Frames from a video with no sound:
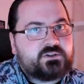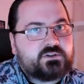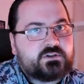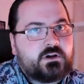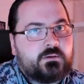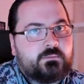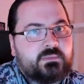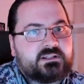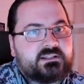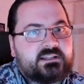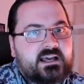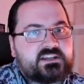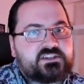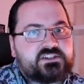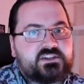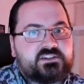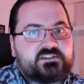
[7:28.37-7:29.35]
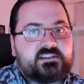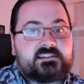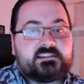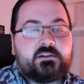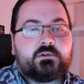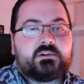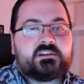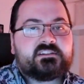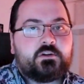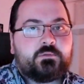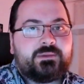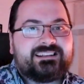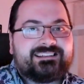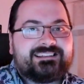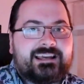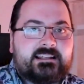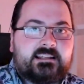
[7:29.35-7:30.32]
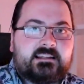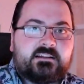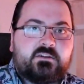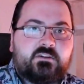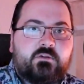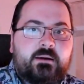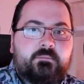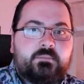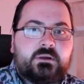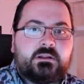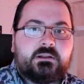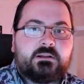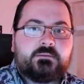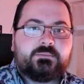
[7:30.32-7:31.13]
or combat actions as long as they're maintaining the grapple,